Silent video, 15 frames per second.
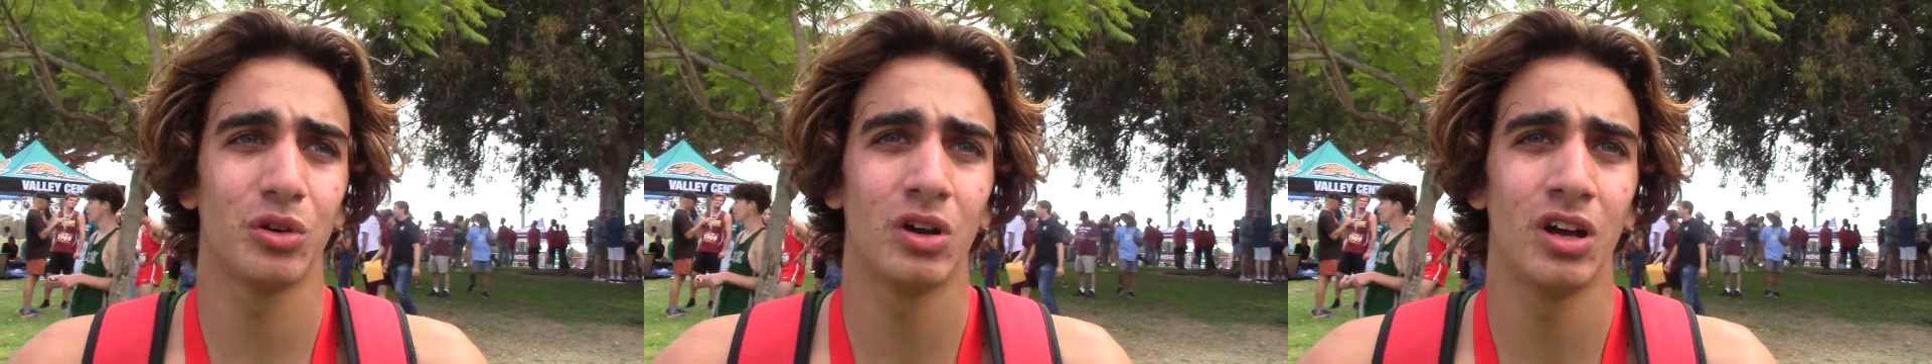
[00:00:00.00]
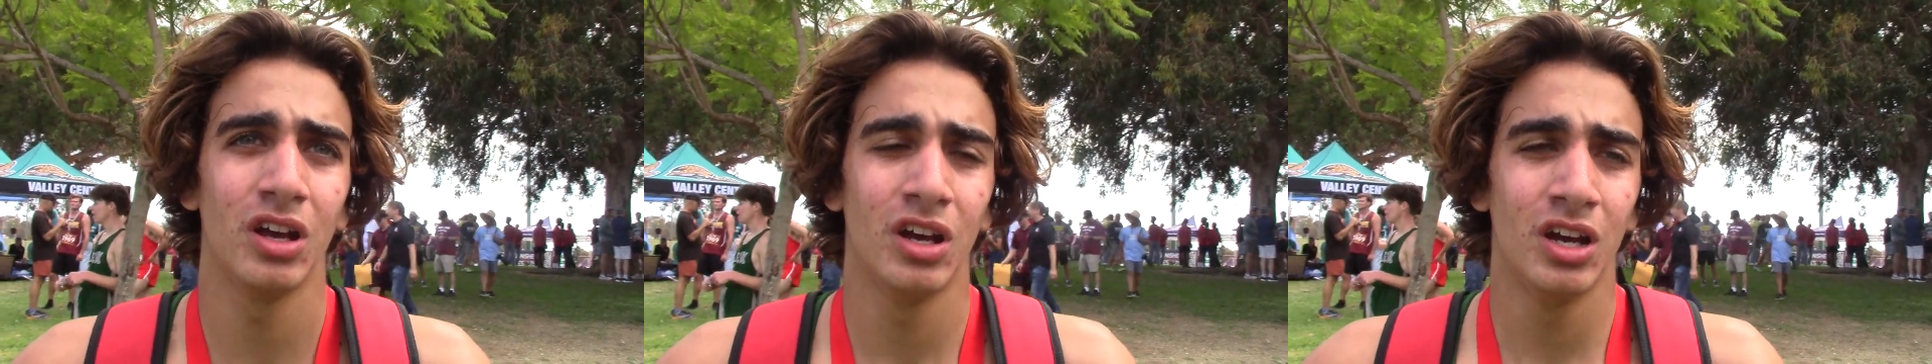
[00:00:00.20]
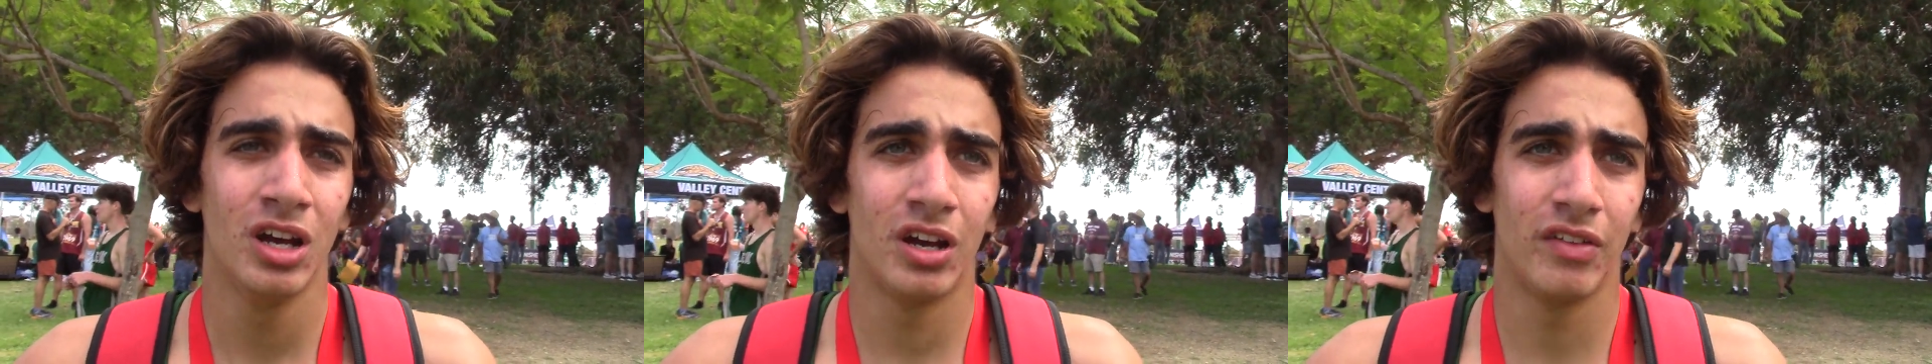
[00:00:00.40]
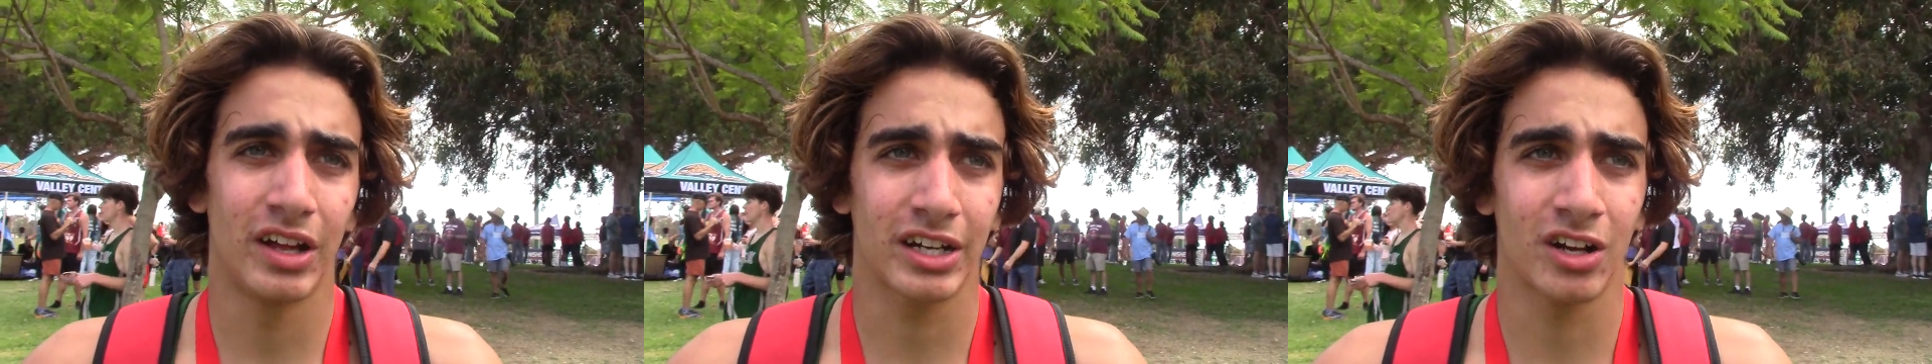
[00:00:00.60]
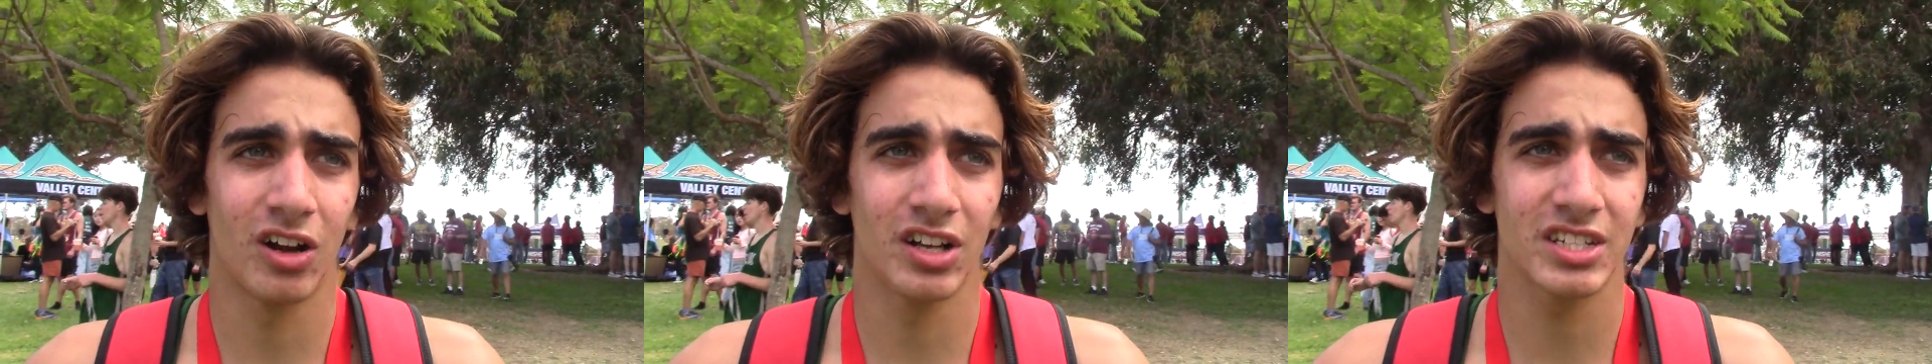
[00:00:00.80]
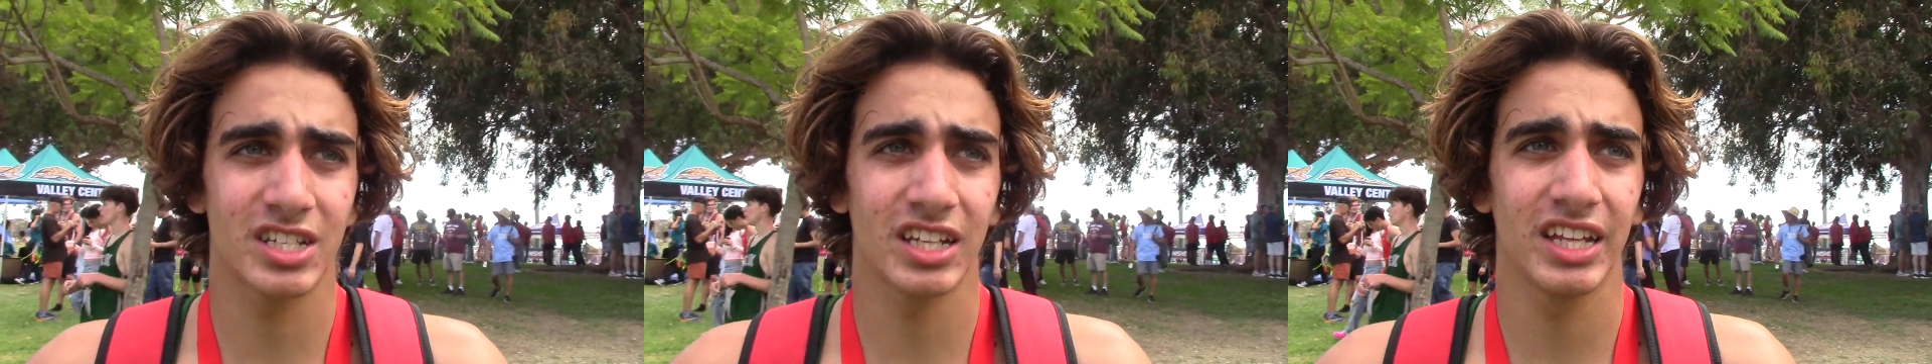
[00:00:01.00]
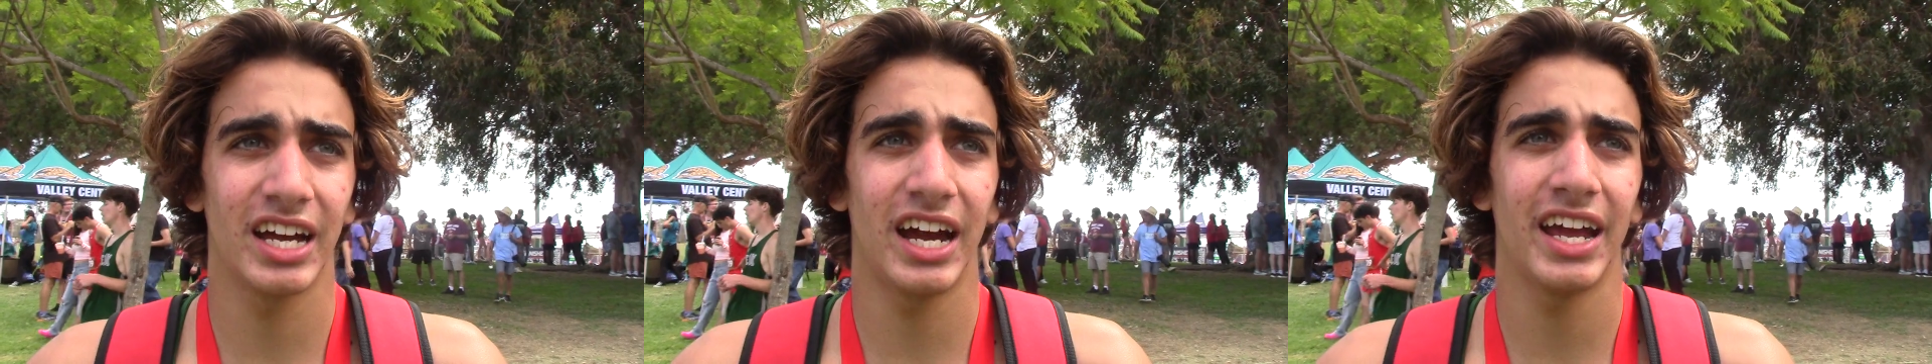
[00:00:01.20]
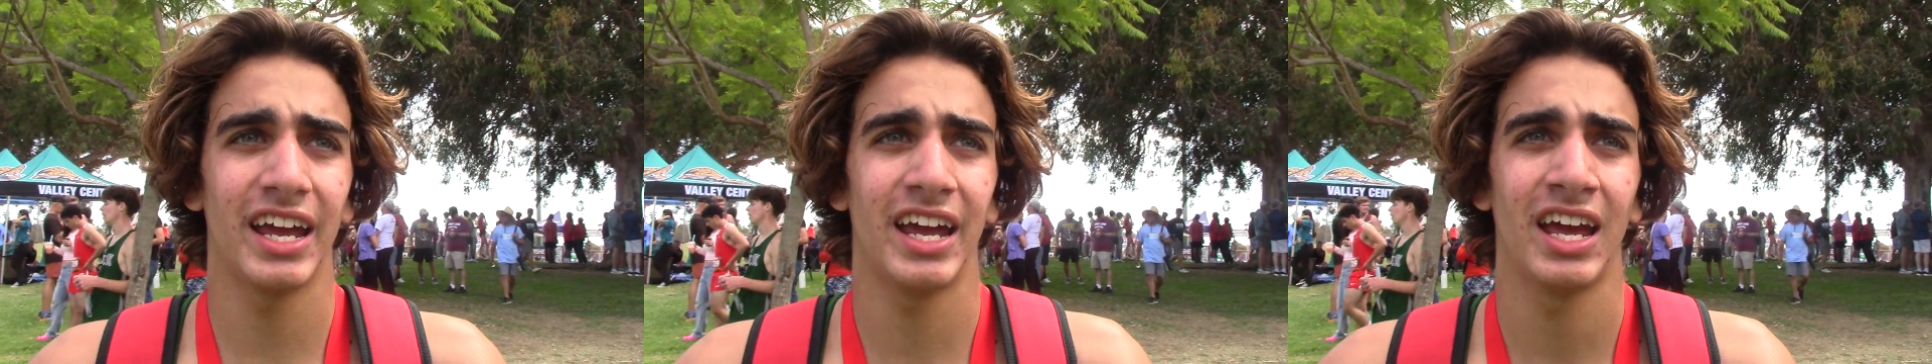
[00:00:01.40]
of that constantly.
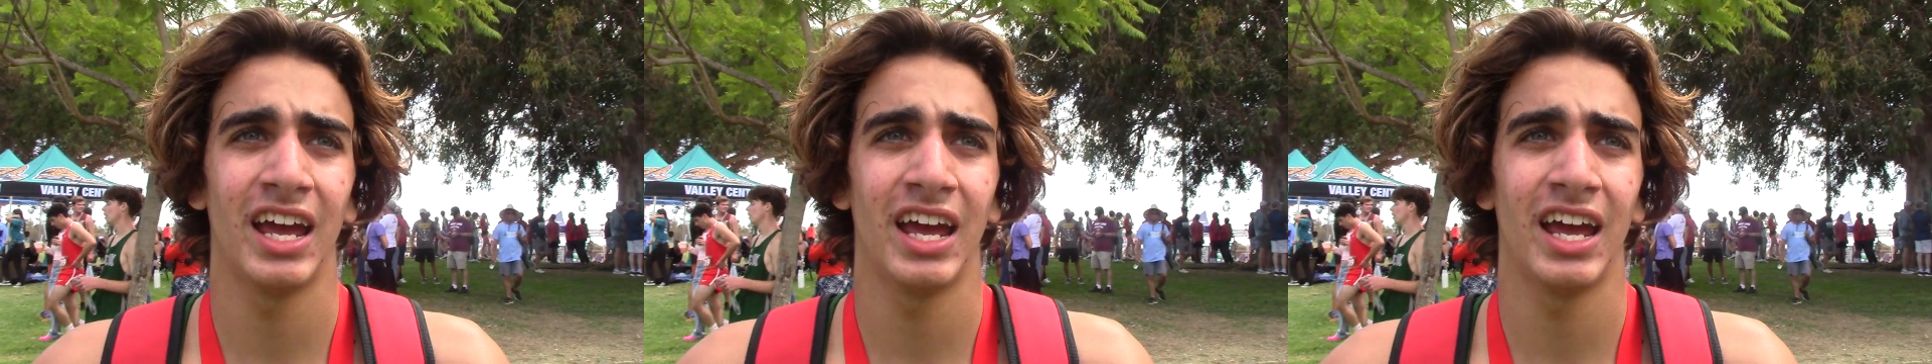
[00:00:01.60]
I